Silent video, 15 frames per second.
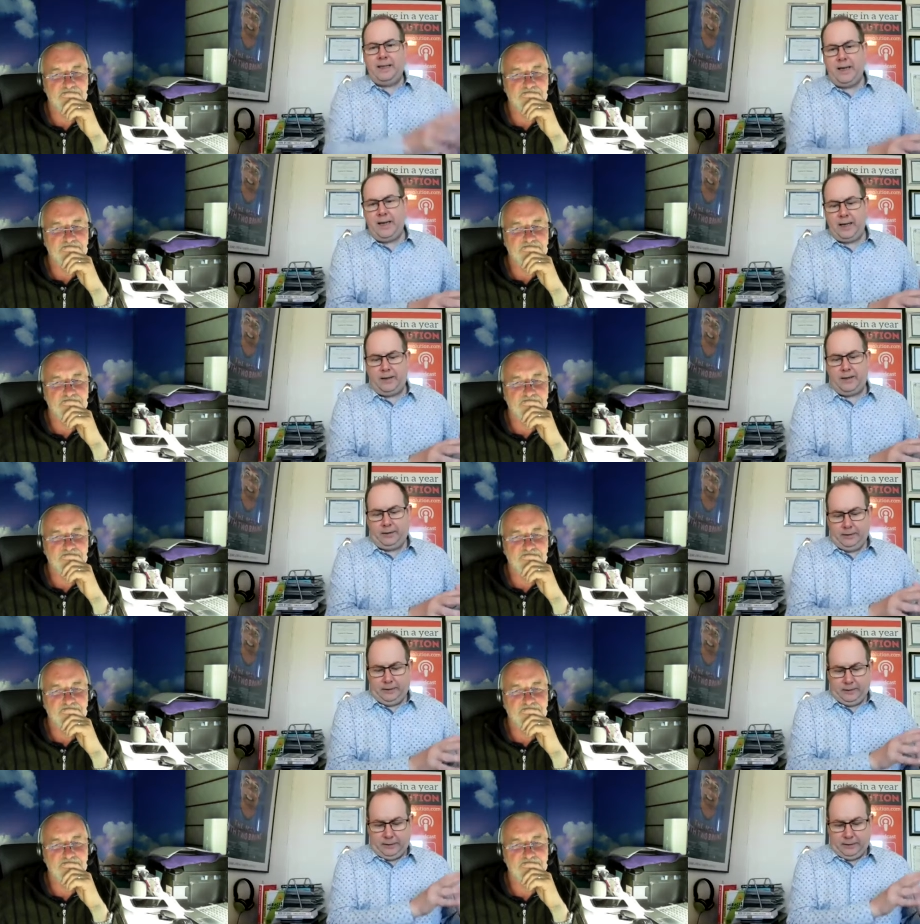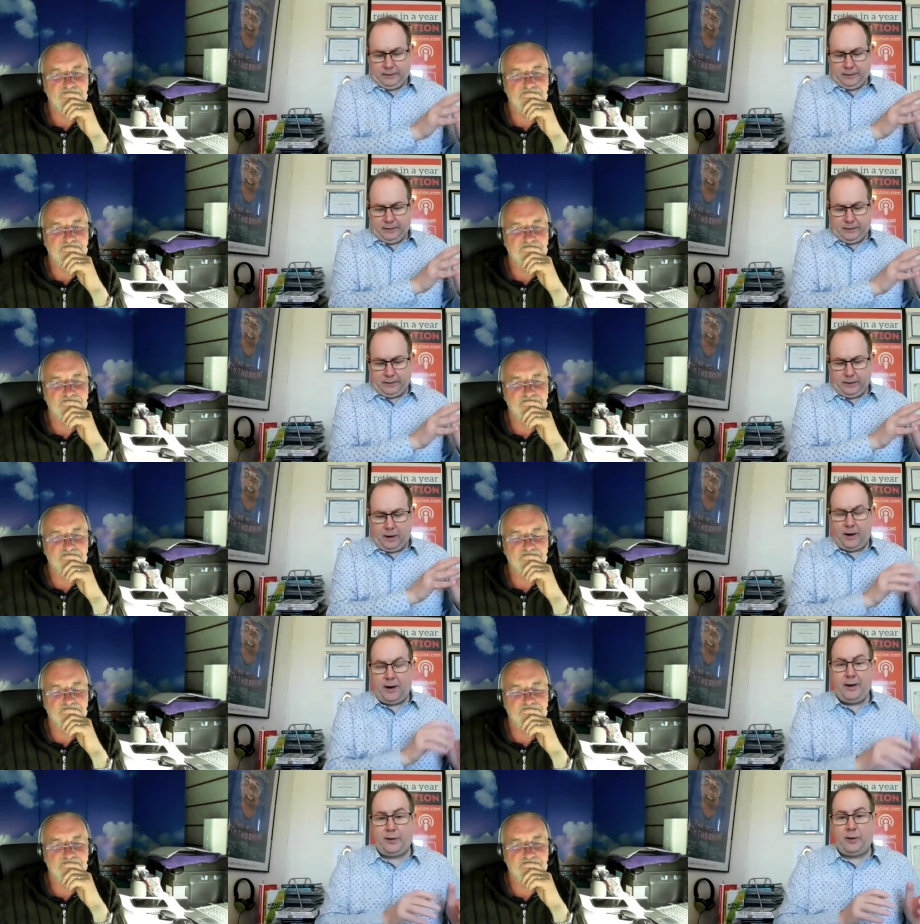Speaker 1: did
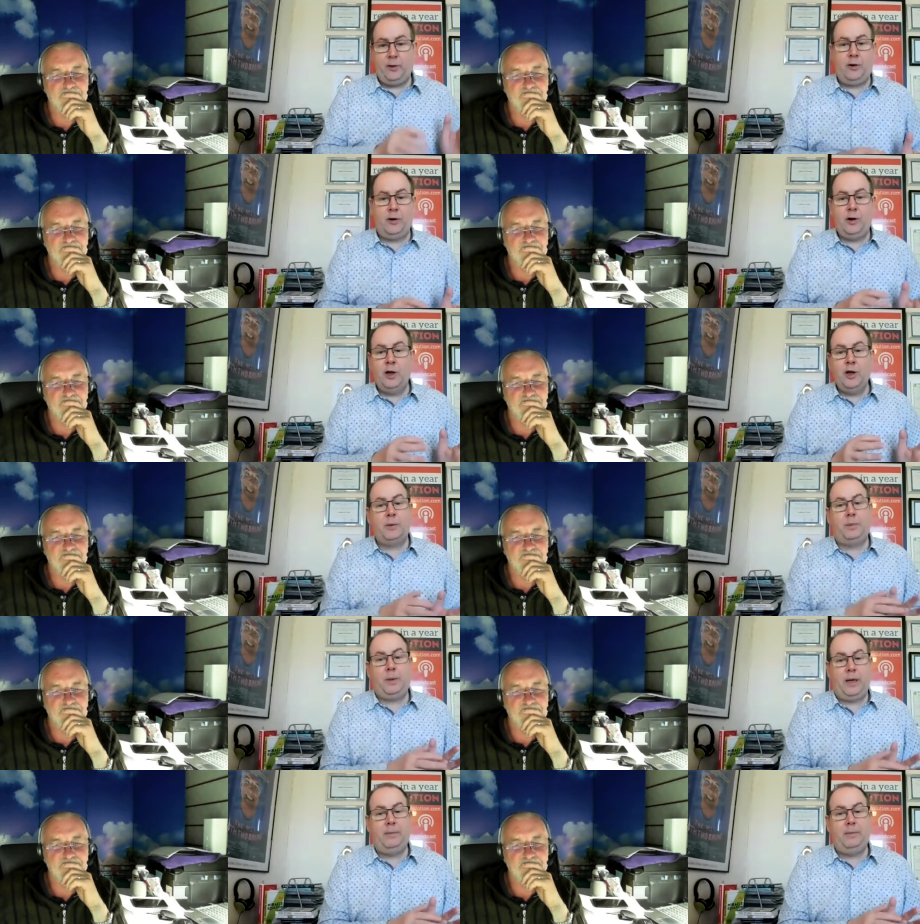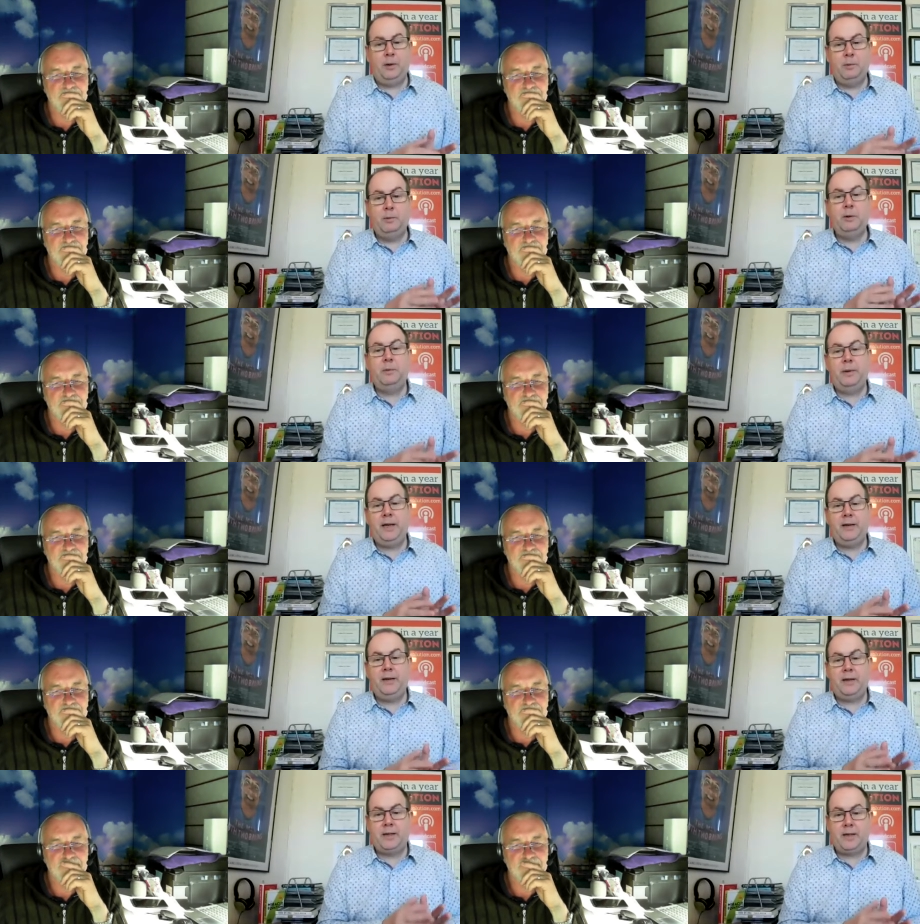I thought other people would be
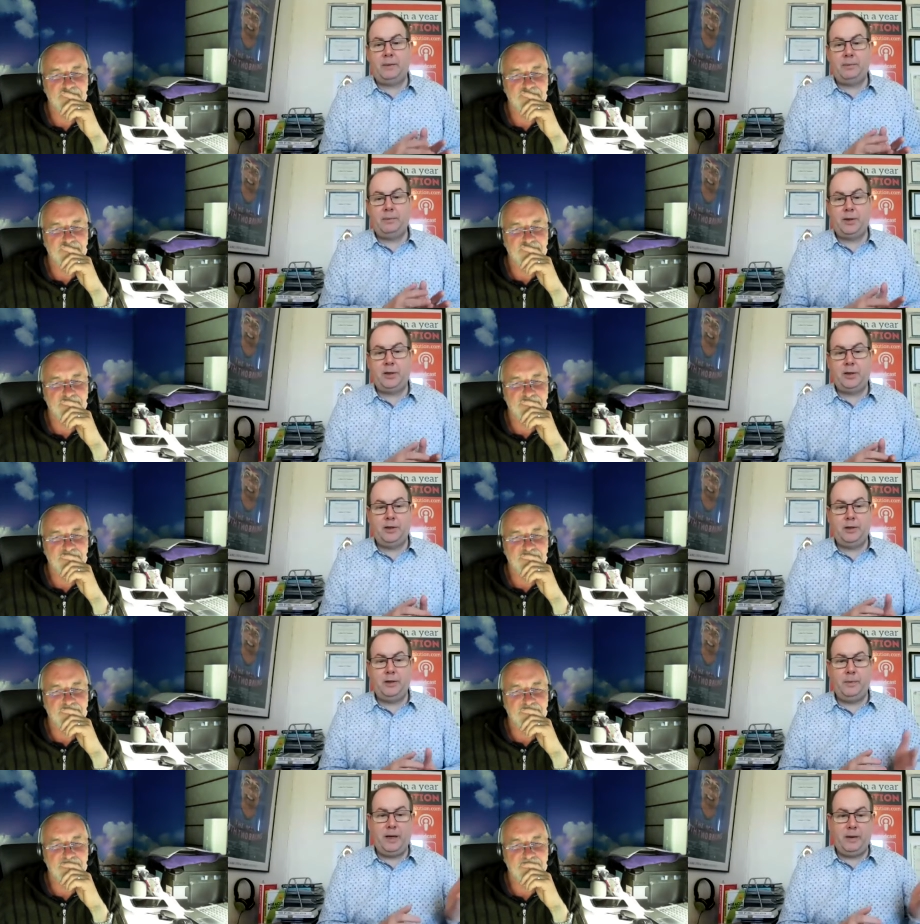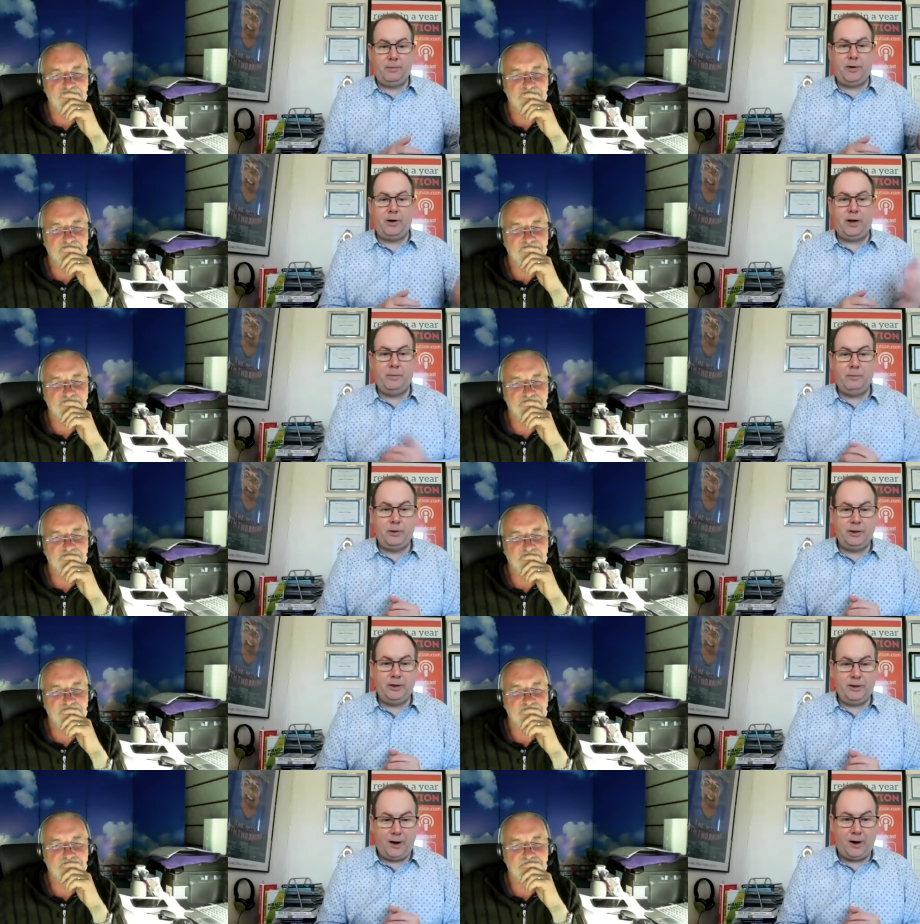in the same position as me and Brian.
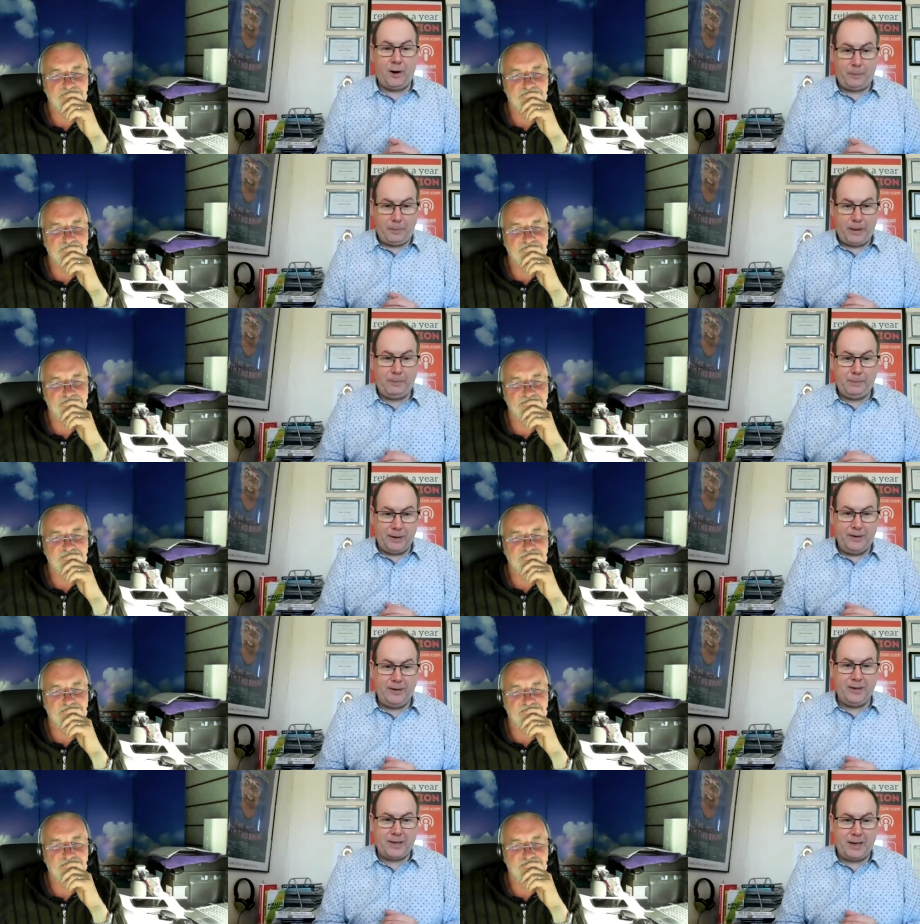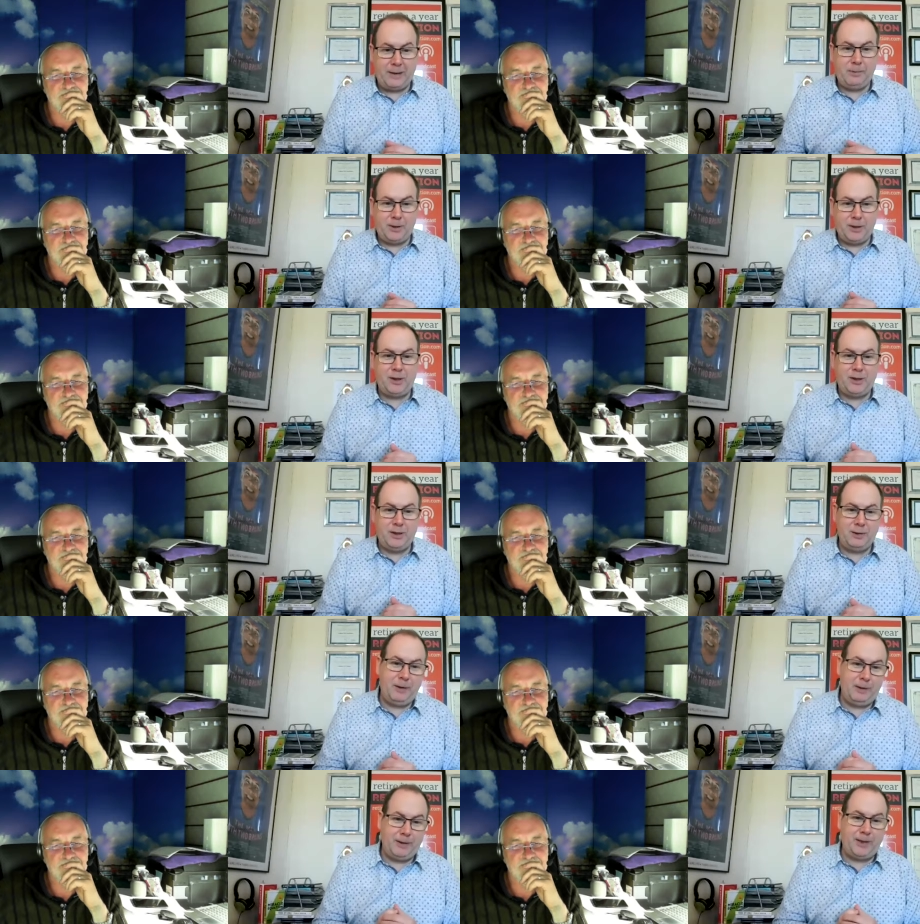What are people in the same position as
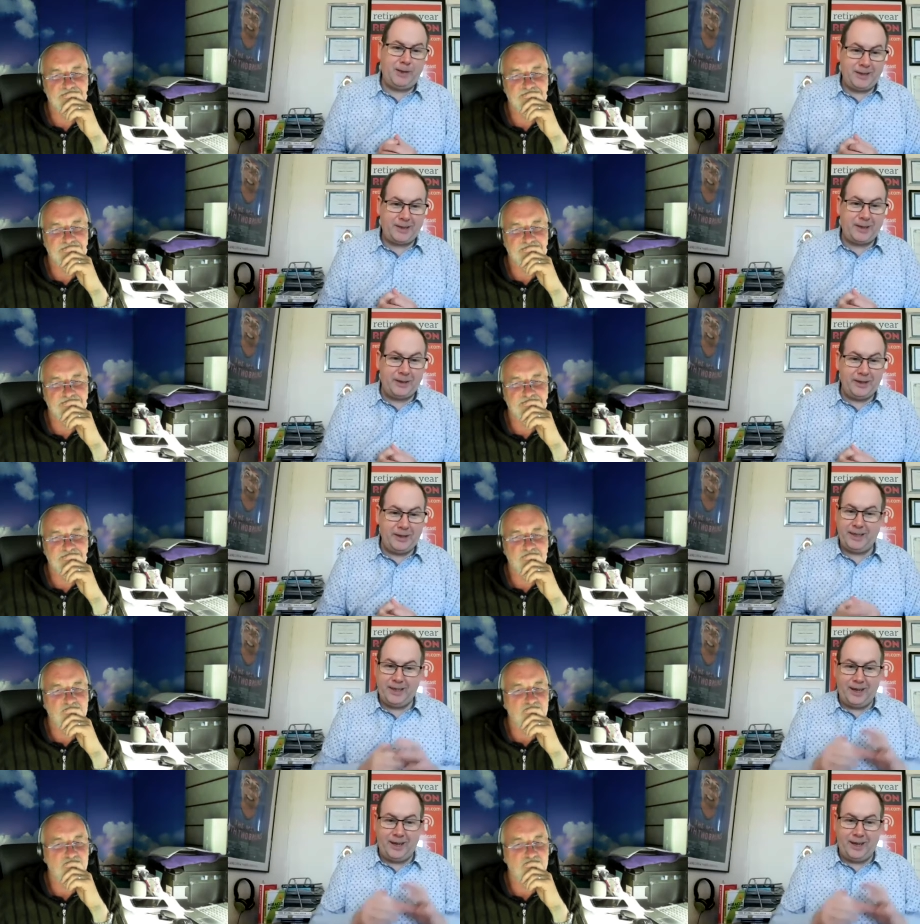me when I started